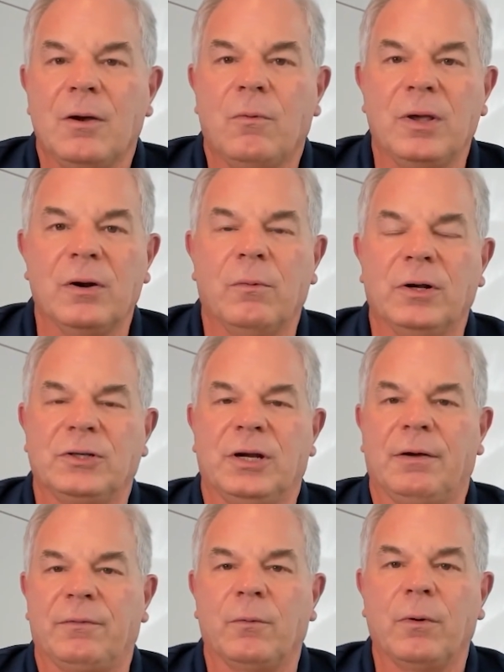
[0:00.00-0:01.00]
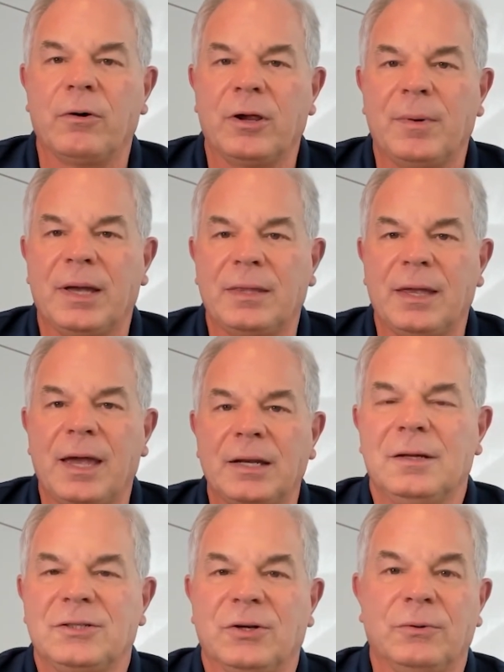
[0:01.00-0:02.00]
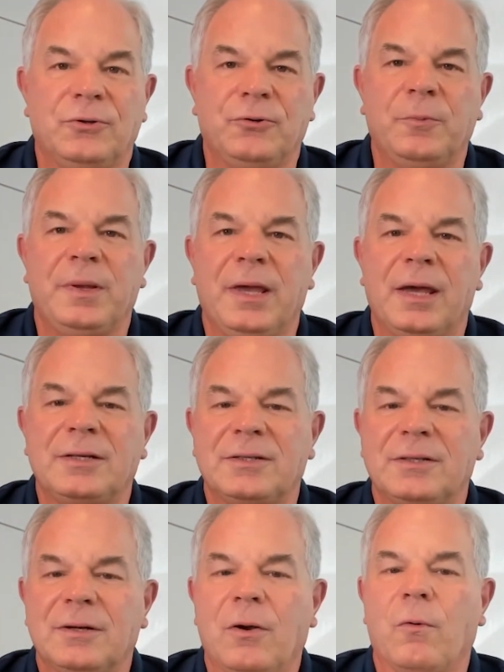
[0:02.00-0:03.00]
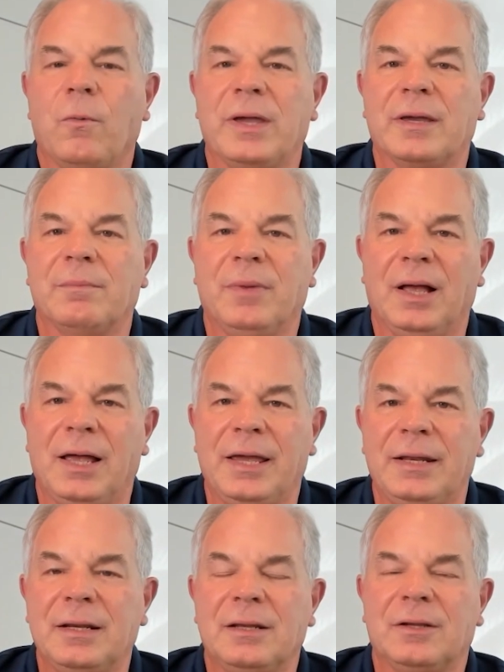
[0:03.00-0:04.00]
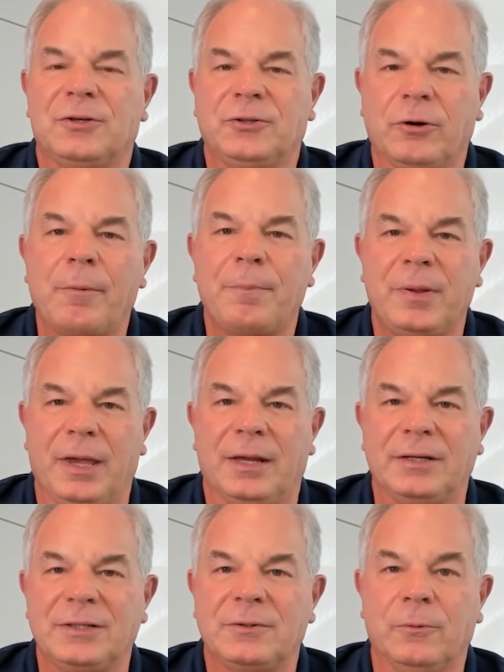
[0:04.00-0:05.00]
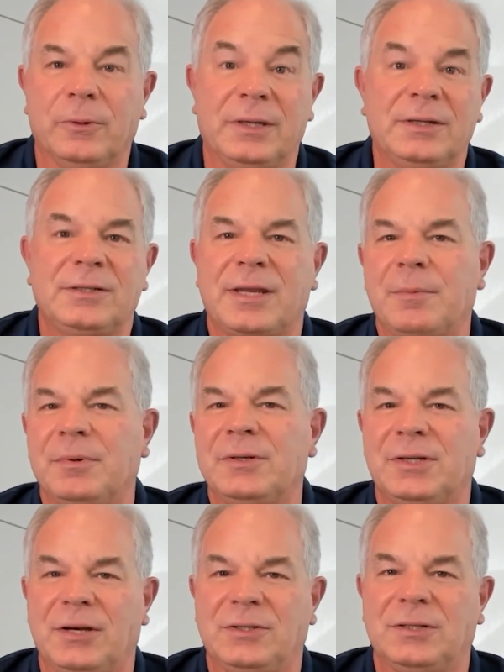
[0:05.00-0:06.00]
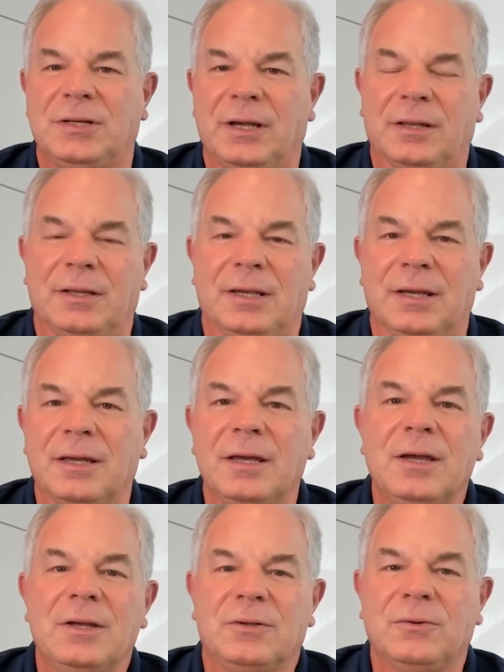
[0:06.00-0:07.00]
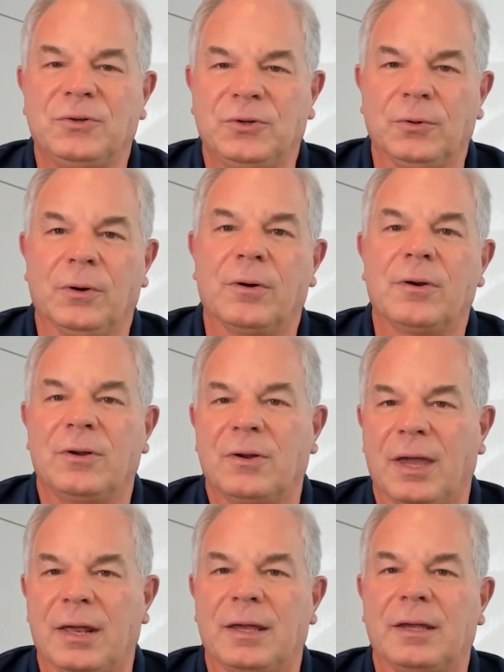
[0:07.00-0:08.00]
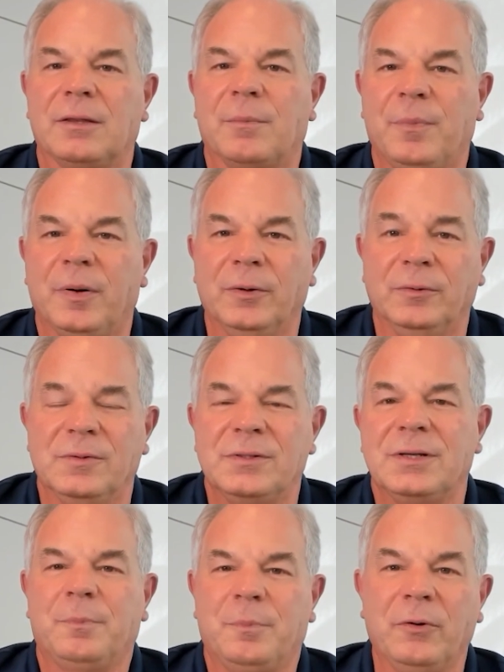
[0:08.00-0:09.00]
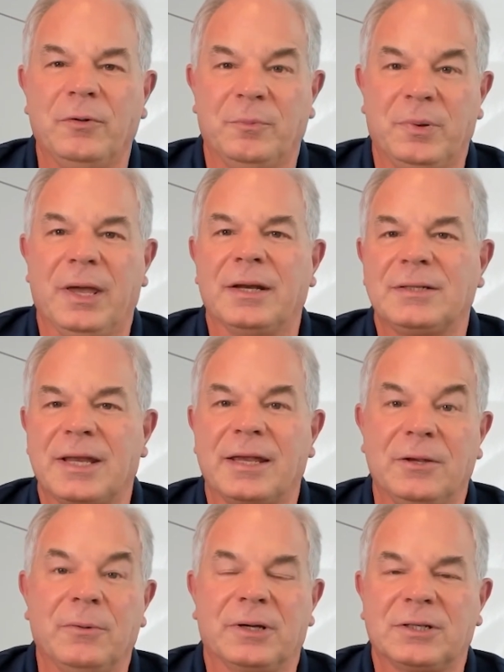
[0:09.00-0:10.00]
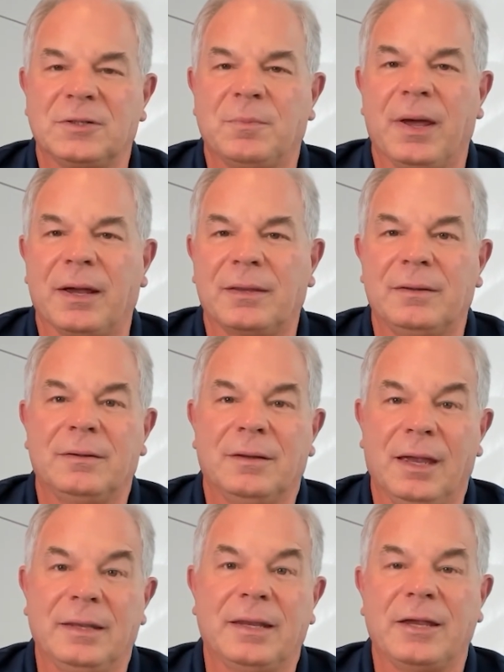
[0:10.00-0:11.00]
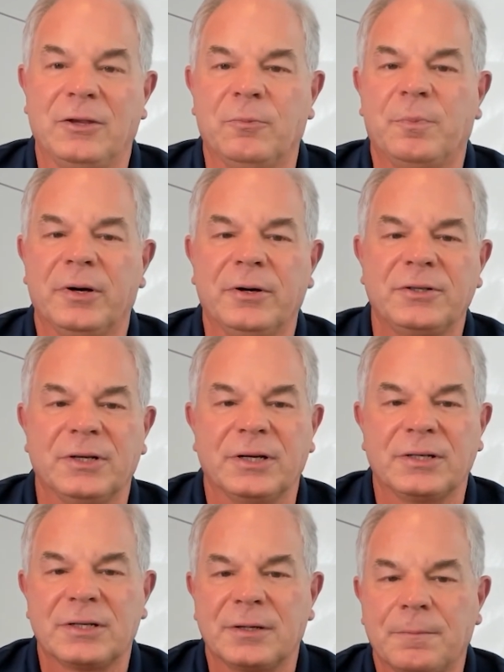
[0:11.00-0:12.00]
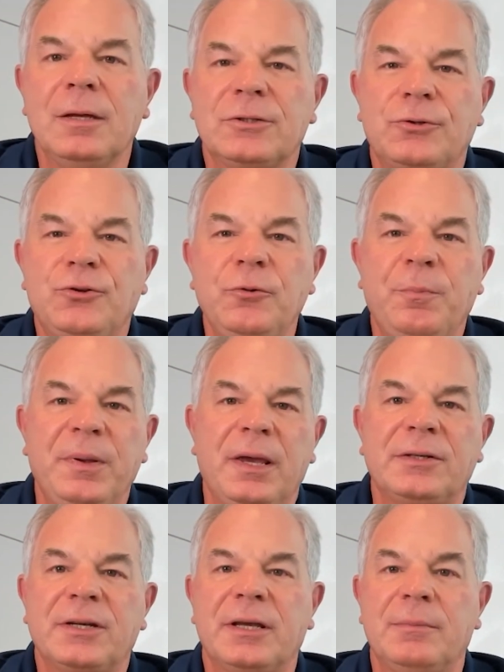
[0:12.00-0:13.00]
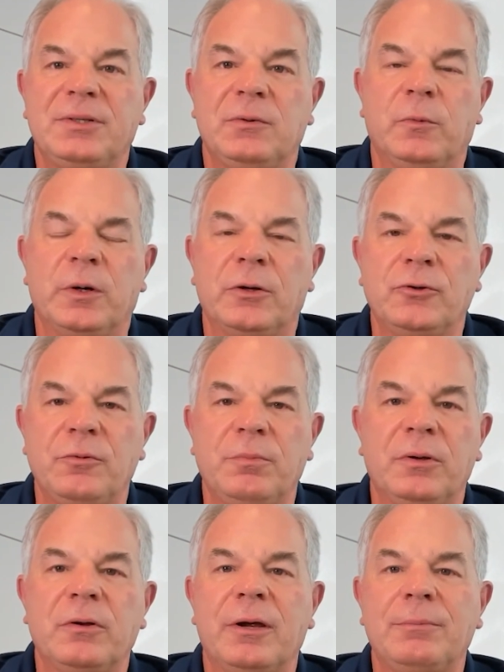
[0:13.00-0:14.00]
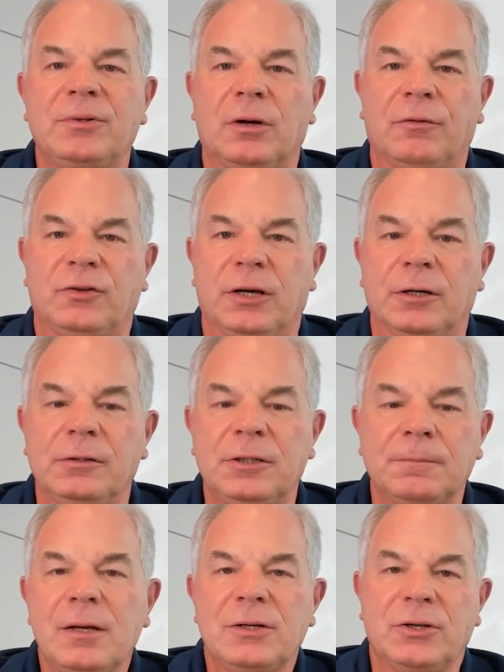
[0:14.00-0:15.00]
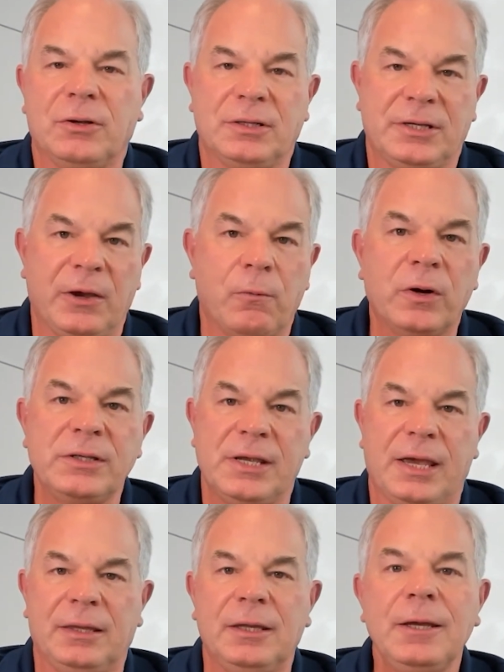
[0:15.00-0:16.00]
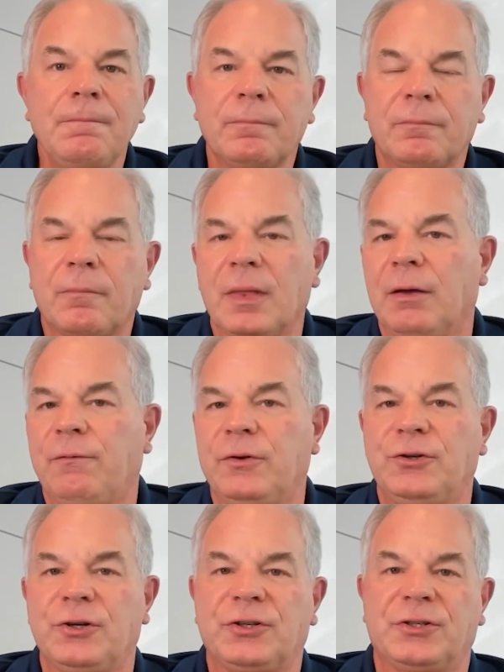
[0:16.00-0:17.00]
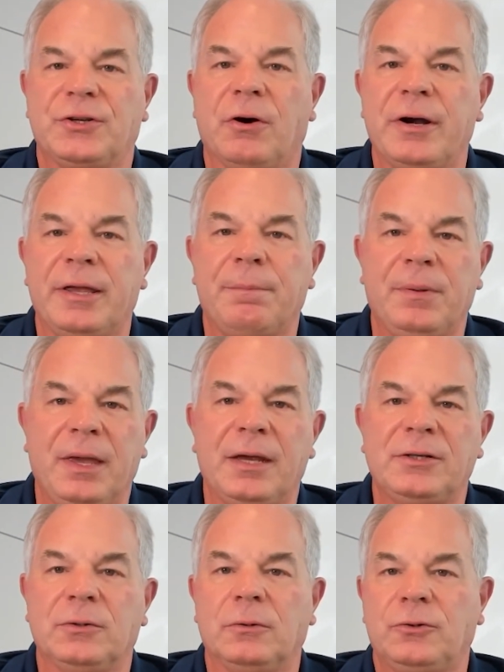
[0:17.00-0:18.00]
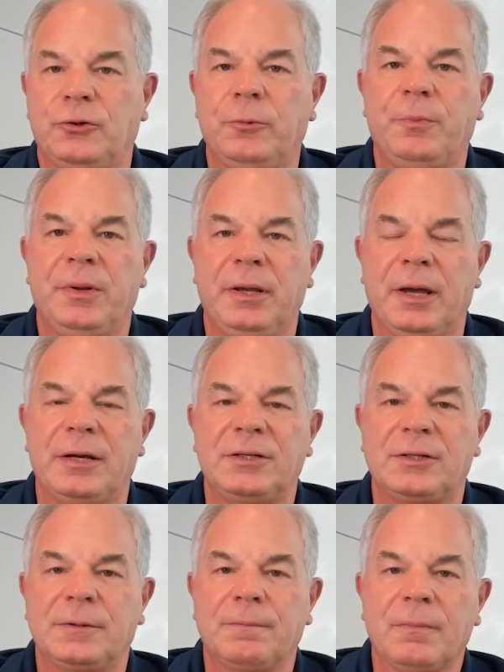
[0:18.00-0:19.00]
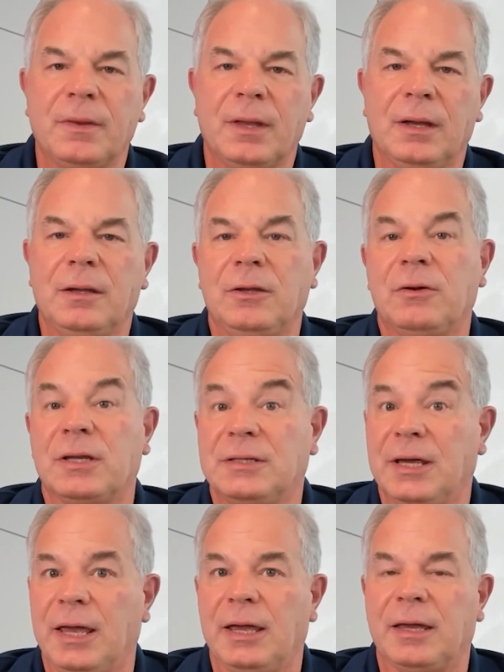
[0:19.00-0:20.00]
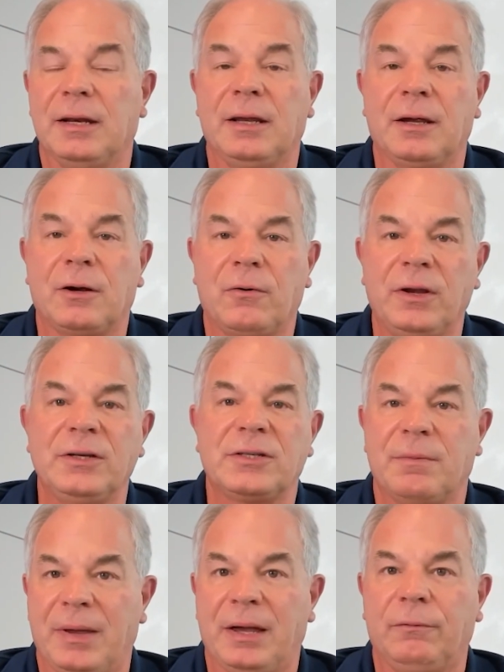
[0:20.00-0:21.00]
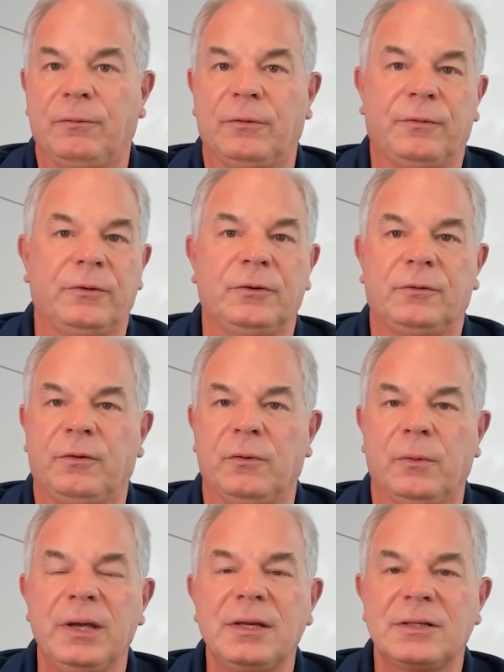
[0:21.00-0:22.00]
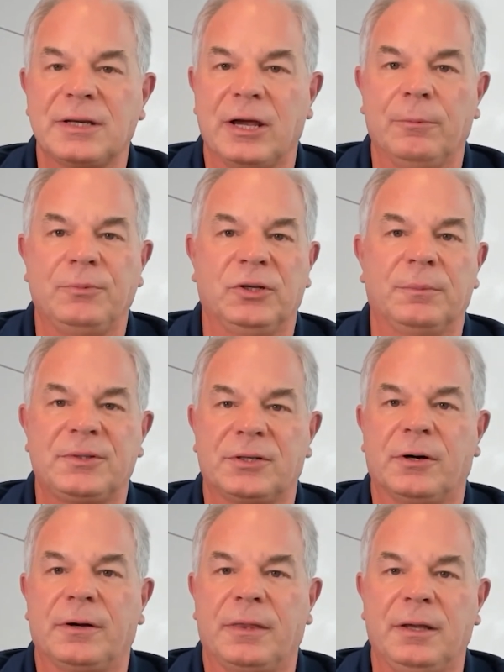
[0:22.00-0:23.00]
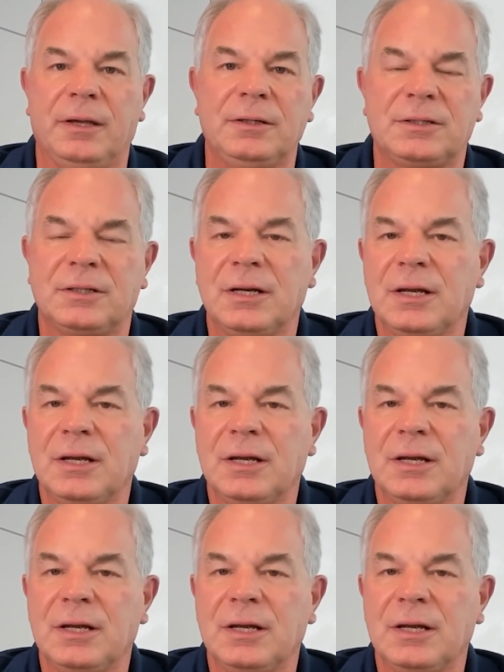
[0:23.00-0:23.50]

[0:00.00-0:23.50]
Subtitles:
We don't want you to have to worry about that. So in True PS, we combine the Sharp PS with the stabilization technique to ensure you're getting the potent PS that you expect and that you purchase. So True PS comes in 100 milligram soft gels. So you can take one daily. If you're just starting PS or True PS, you can take an increased amount for the first few weeks to help jumpstart things.